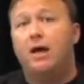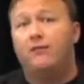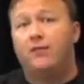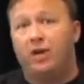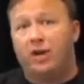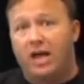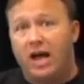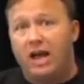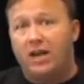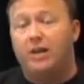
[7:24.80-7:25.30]

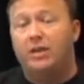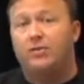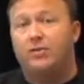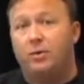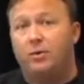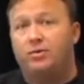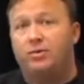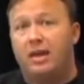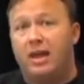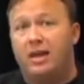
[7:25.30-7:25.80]
for cutting
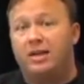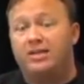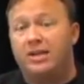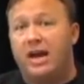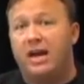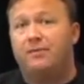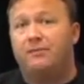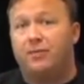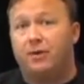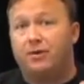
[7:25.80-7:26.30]
through things
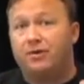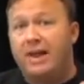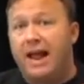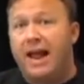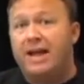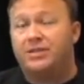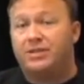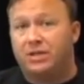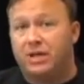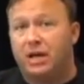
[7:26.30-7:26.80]
and for
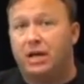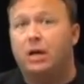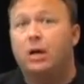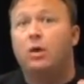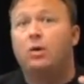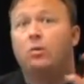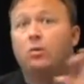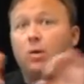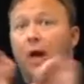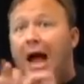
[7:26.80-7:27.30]
NASA
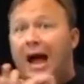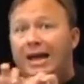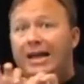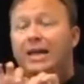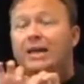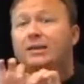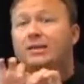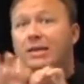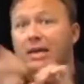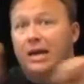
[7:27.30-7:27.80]

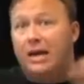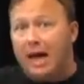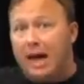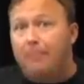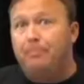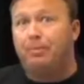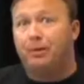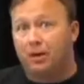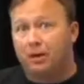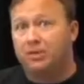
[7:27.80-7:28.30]
rocket
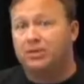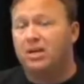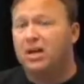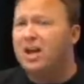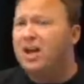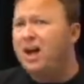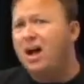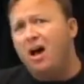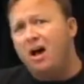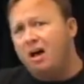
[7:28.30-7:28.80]
decouplers.
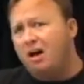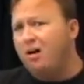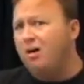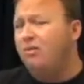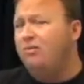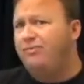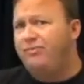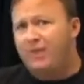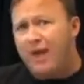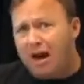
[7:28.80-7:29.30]

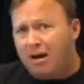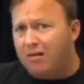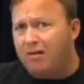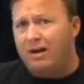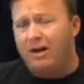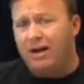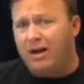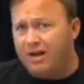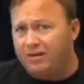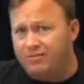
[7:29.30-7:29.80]
Oh,
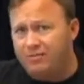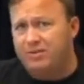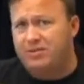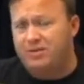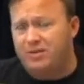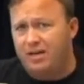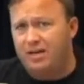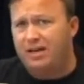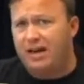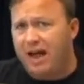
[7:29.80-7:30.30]
very
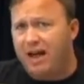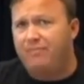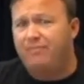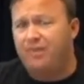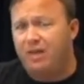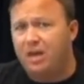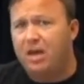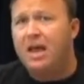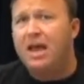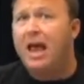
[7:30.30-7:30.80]
interesting to have
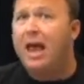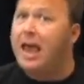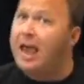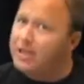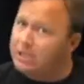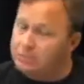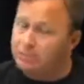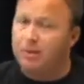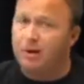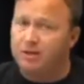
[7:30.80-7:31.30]
the
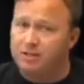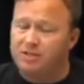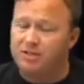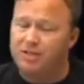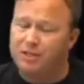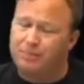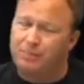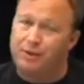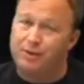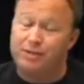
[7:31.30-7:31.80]
experts in
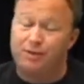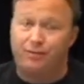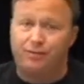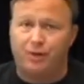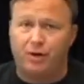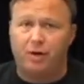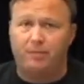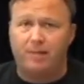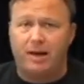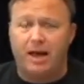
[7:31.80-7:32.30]
explosive
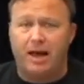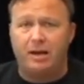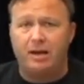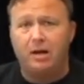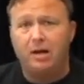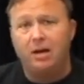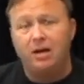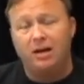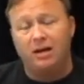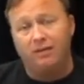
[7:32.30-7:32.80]
thermite
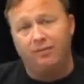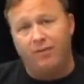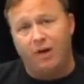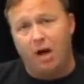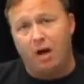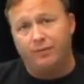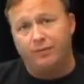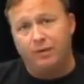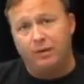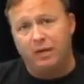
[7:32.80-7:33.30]

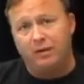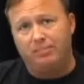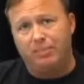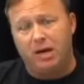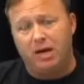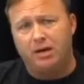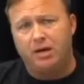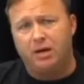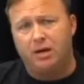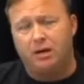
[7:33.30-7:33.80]
involved in
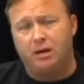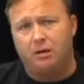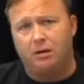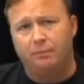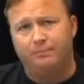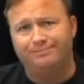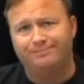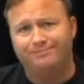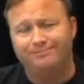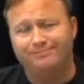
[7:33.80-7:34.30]
debunking
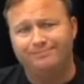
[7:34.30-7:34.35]
you.